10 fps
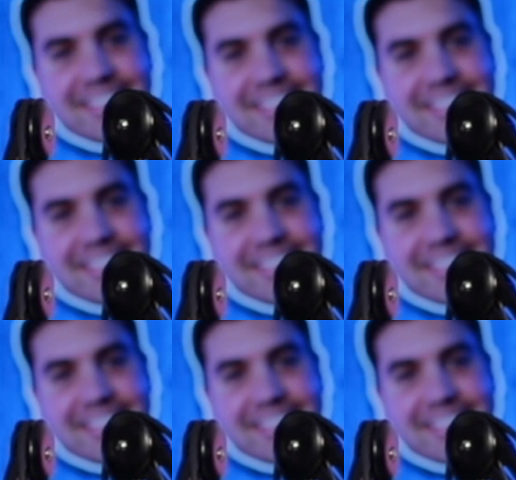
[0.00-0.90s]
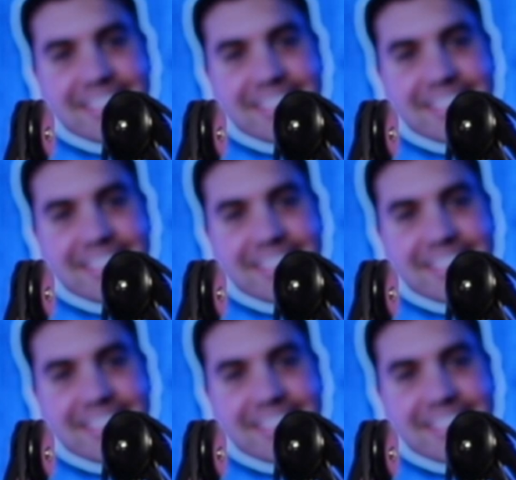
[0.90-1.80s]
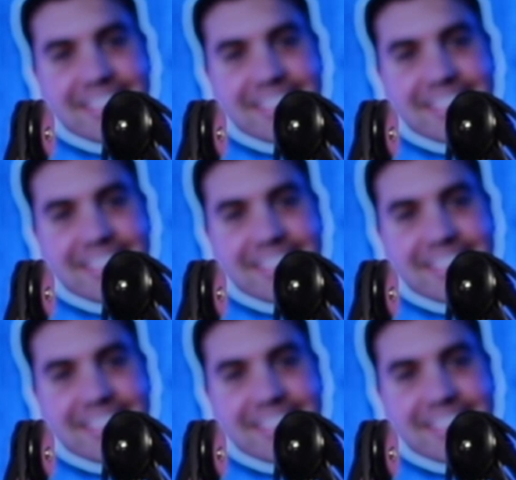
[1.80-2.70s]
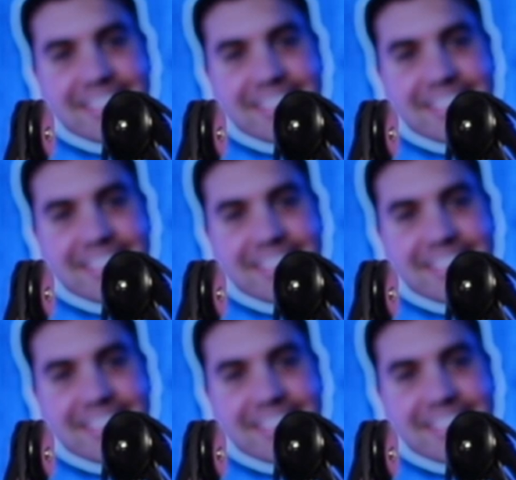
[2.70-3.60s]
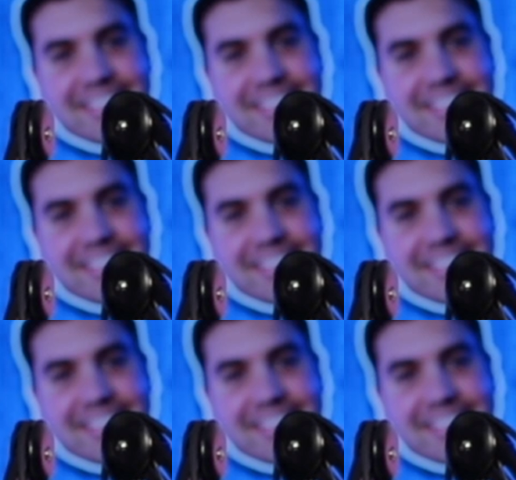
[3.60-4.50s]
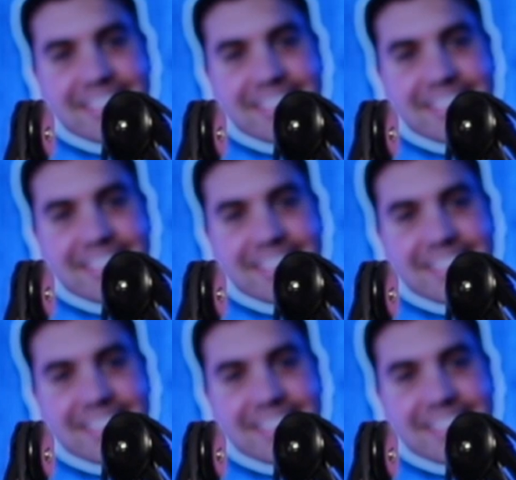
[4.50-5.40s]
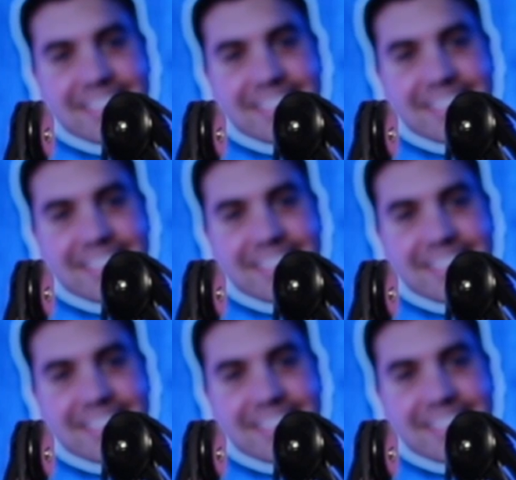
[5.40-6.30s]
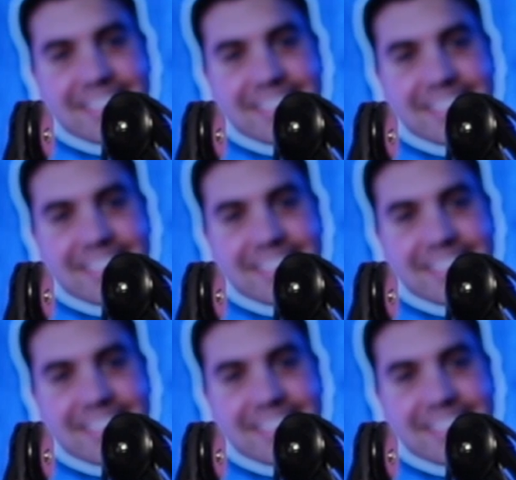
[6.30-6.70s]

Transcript: No words are spoken by the person on screen.